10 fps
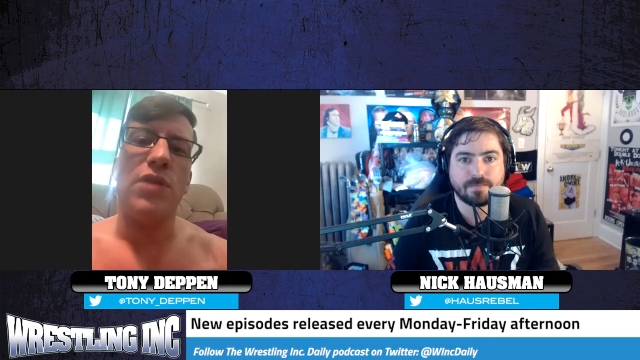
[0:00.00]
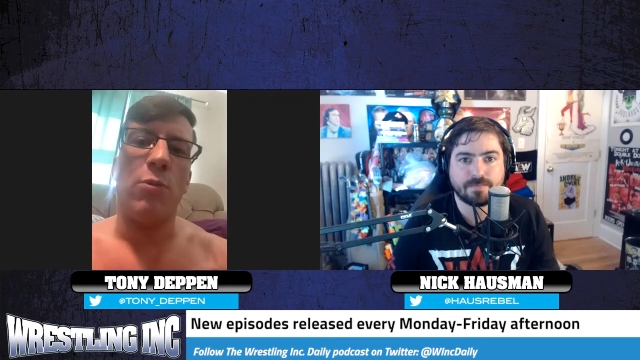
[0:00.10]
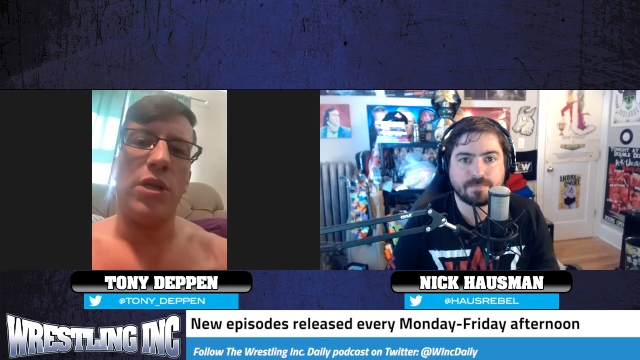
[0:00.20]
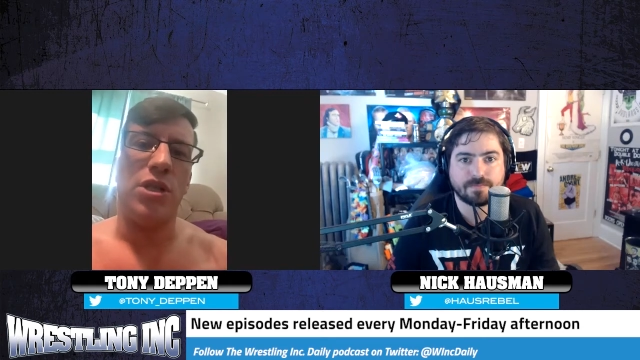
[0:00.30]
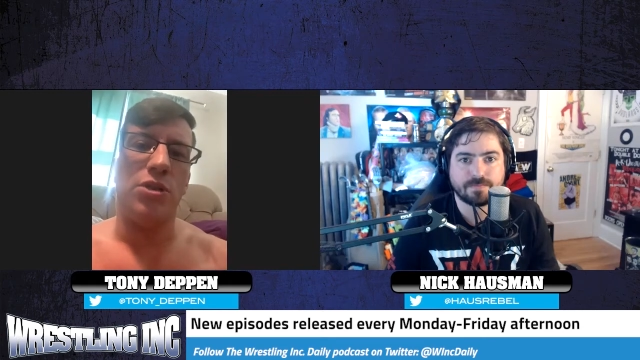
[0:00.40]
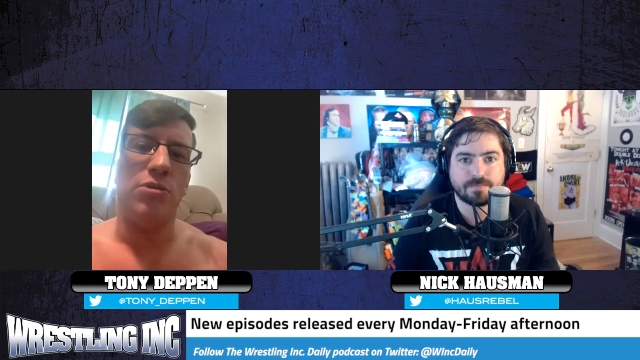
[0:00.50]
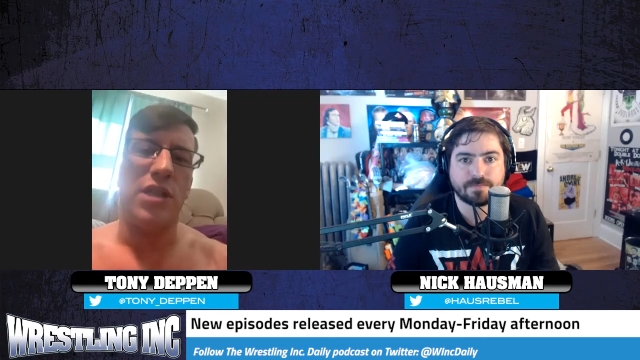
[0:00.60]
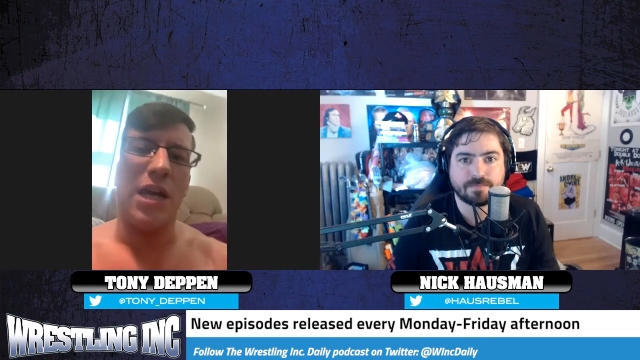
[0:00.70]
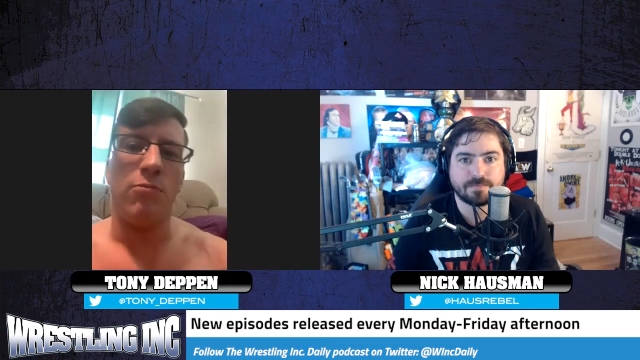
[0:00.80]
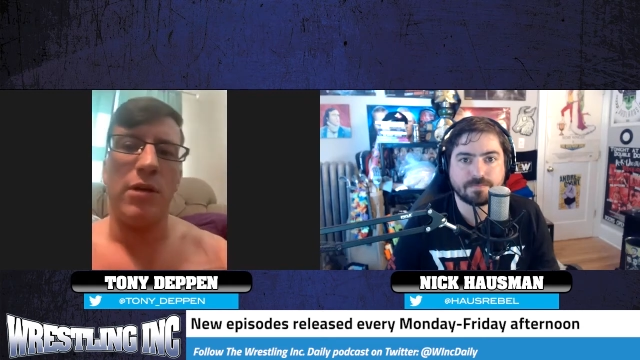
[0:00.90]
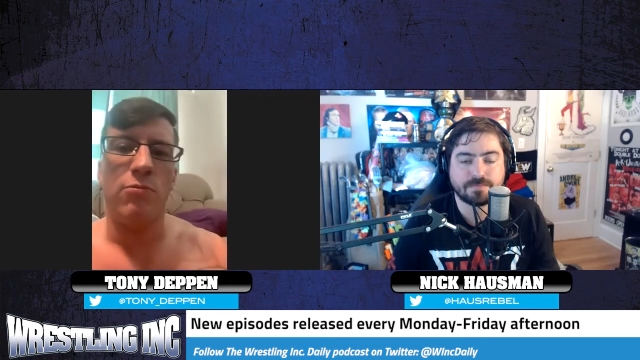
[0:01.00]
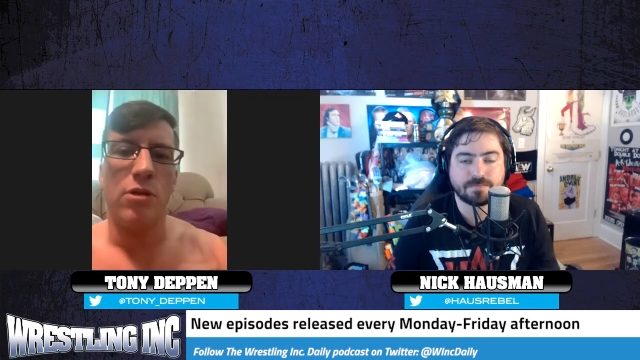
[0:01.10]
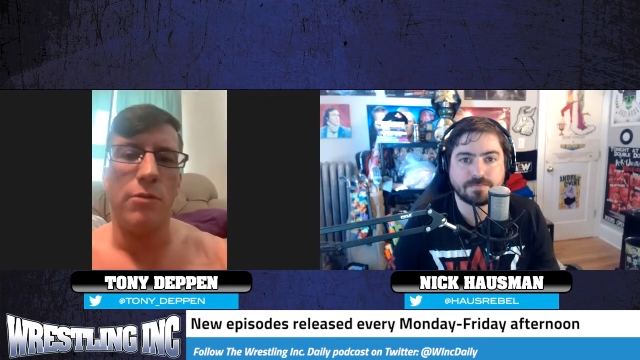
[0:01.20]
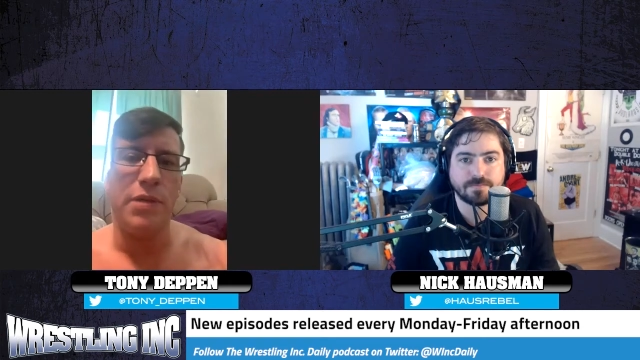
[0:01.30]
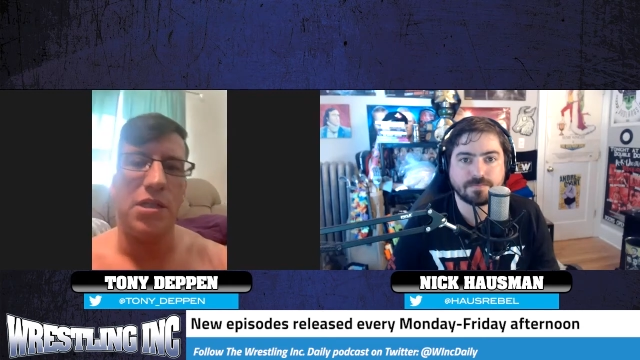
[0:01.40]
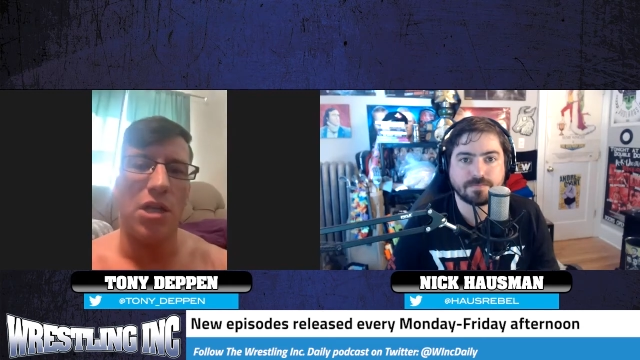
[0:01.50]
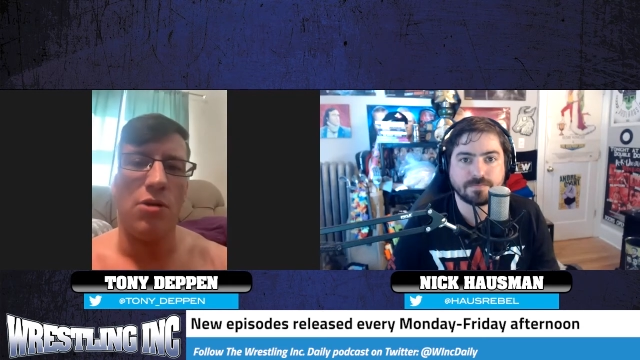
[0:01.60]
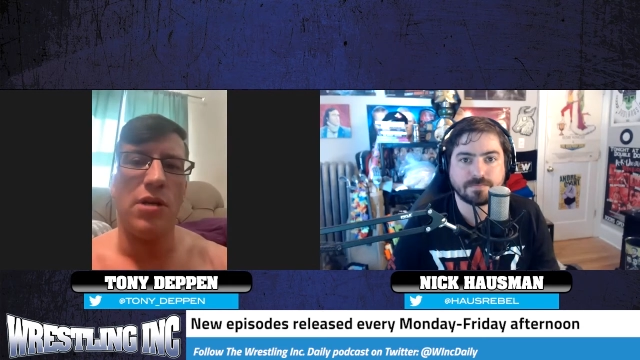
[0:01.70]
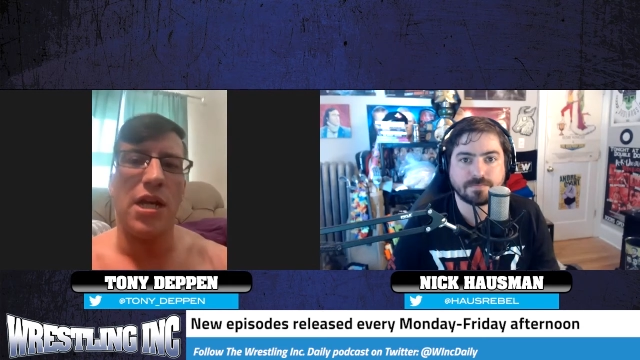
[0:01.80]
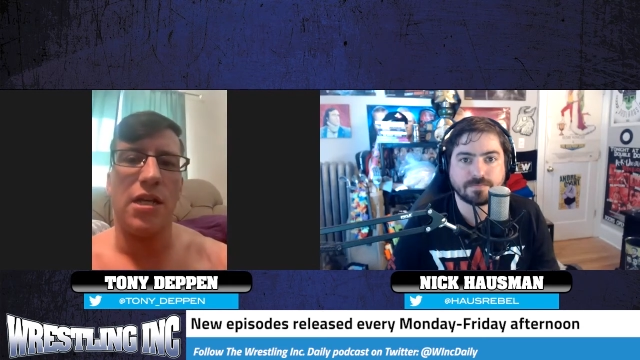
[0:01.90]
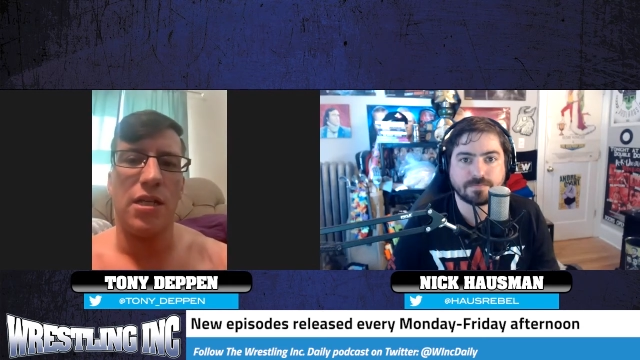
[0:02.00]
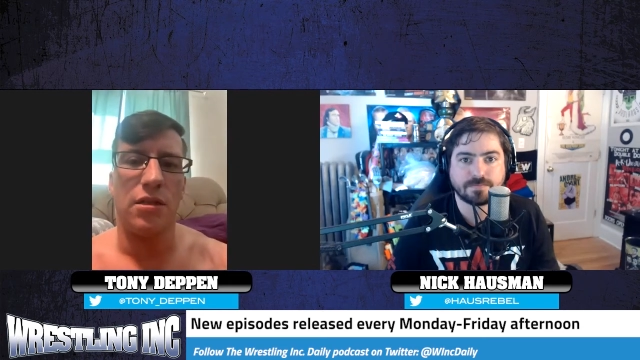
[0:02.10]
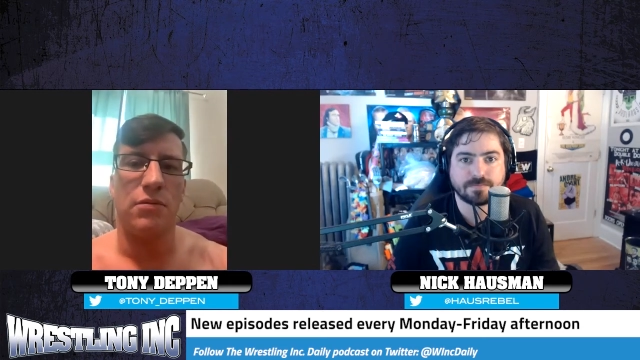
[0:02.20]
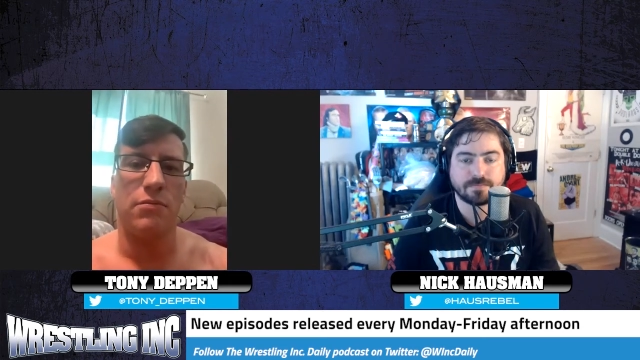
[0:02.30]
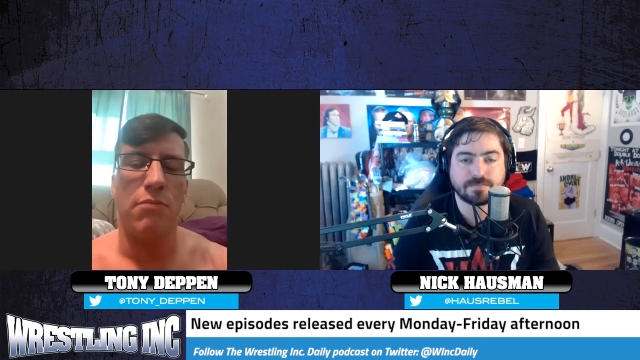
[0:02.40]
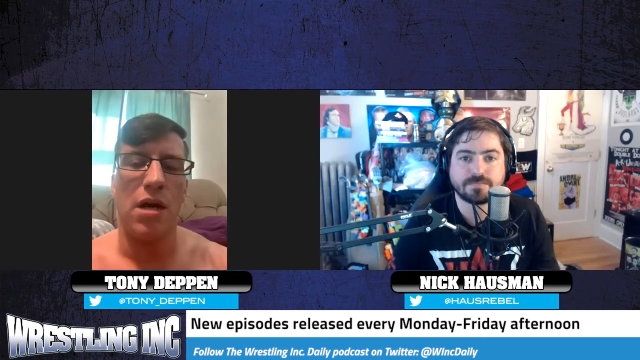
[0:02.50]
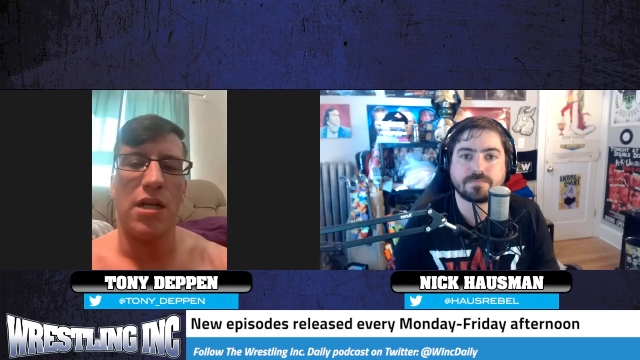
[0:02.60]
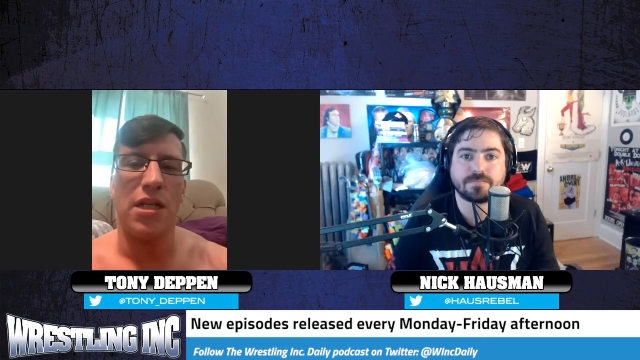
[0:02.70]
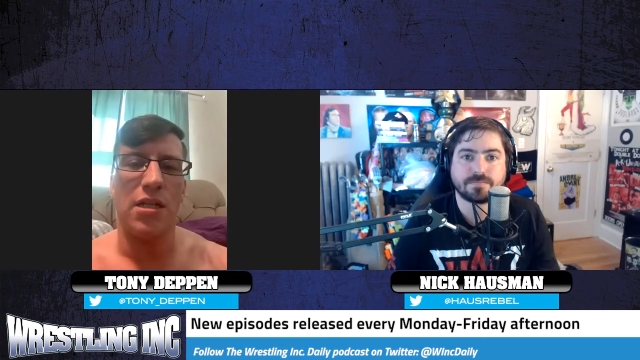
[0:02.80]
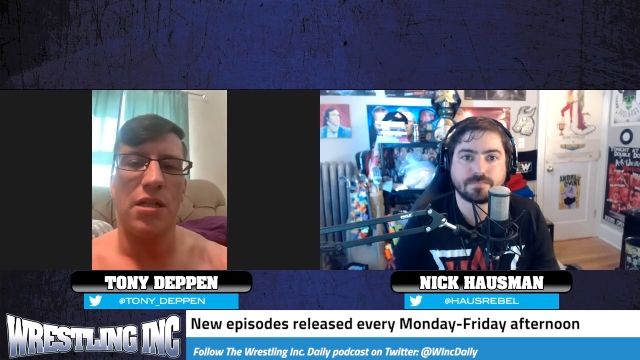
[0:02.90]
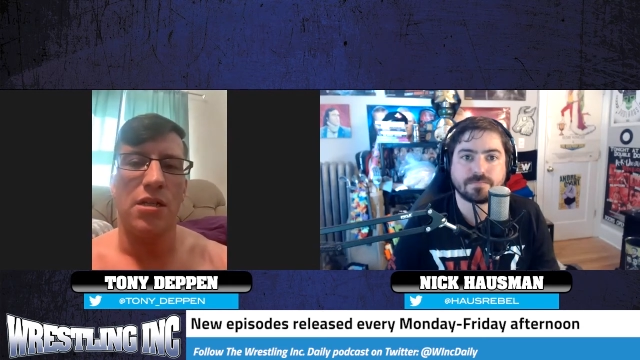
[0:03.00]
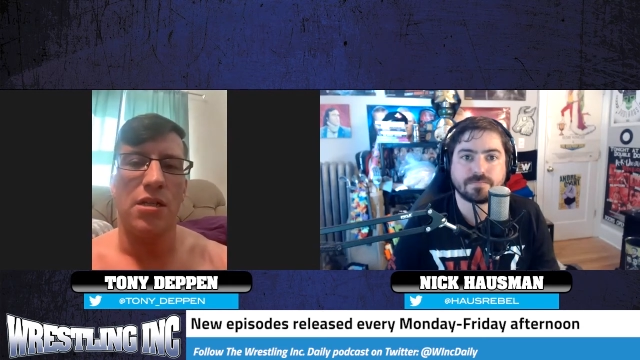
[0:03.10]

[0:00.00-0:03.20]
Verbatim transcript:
Speaker 1: that we do get, we will be donating money